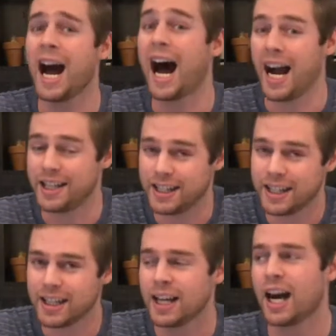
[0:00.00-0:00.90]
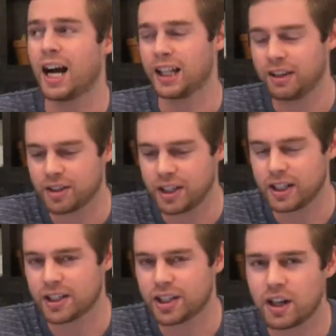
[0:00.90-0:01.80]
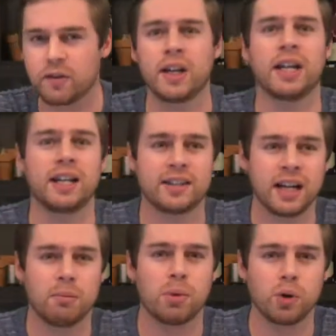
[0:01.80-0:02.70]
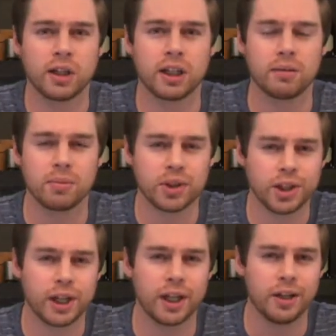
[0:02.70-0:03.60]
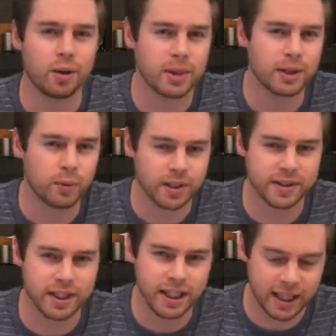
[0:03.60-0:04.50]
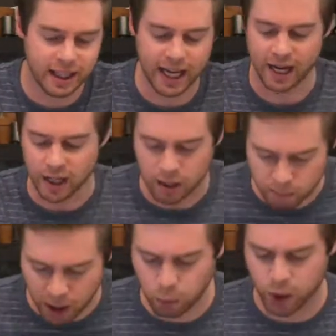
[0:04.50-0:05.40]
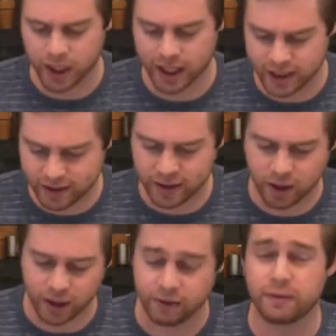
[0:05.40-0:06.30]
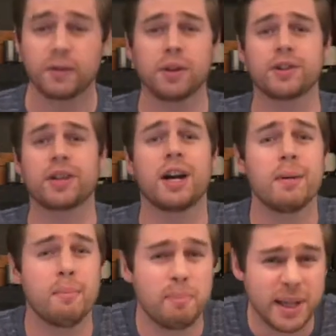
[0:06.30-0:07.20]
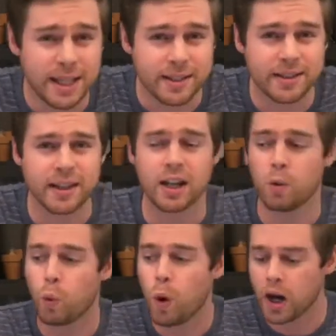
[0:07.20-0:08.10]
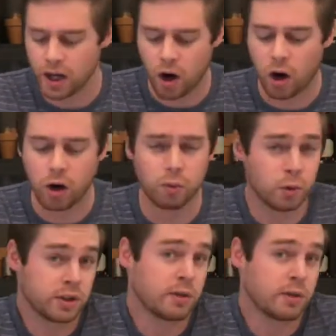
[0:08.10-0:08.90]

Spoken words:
I didn't, I left it in the shelf. It's now moldy and mushy and nobody wants to eat that. But we're gonna get started. First, beets. What are